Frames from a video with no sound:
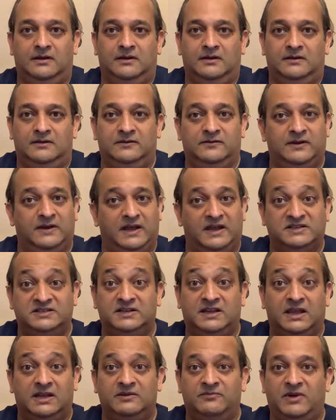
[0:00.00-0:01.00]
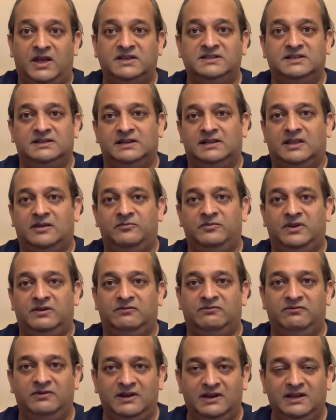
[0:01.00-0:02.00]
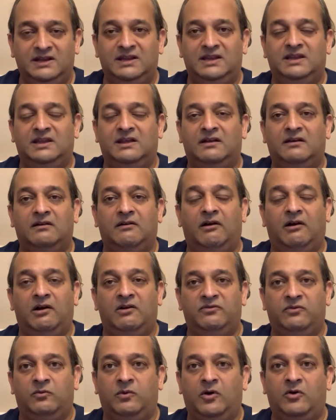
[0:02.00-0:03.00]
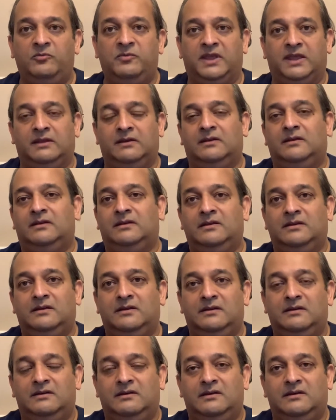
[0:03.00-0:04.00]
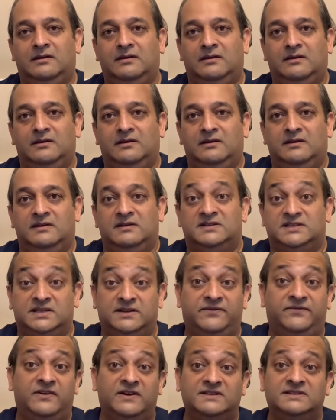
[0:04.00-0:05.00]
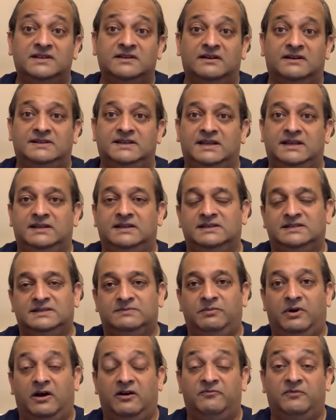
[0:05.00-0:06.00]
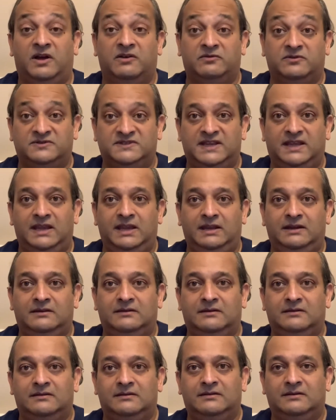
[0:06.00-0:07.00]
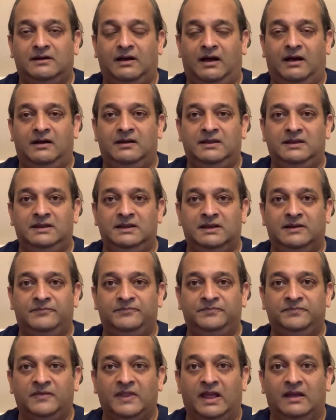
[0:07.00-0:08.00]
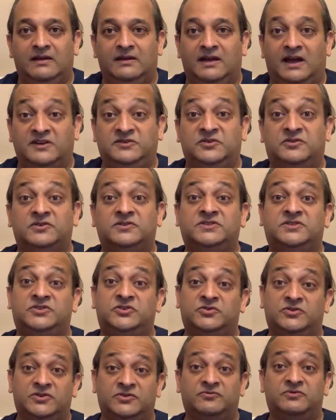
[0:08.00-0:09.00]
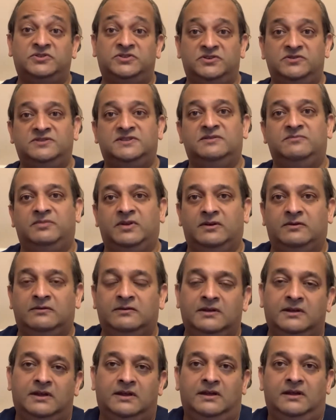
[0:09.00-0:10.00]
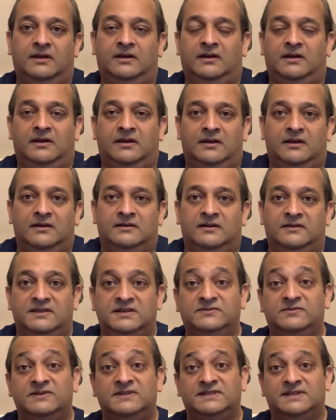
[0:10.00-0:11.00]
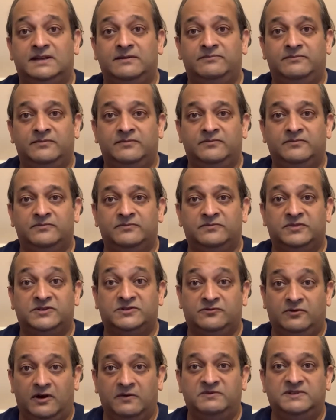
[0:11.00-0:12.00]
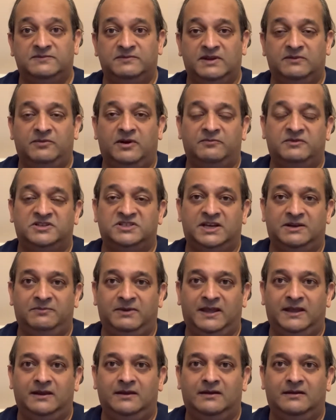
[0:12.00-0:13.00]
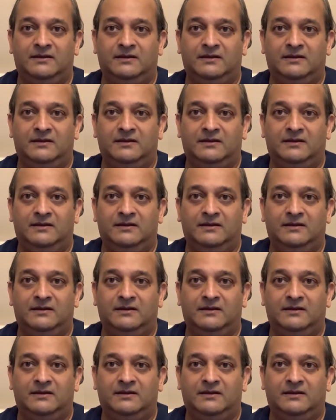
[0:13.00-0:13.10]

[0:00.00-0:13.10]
As you can imagine, it can be really overwhelming. So the first thing I did as part of my routine, I took a sugar reducing pill. Now this was prescribed to me by my GP,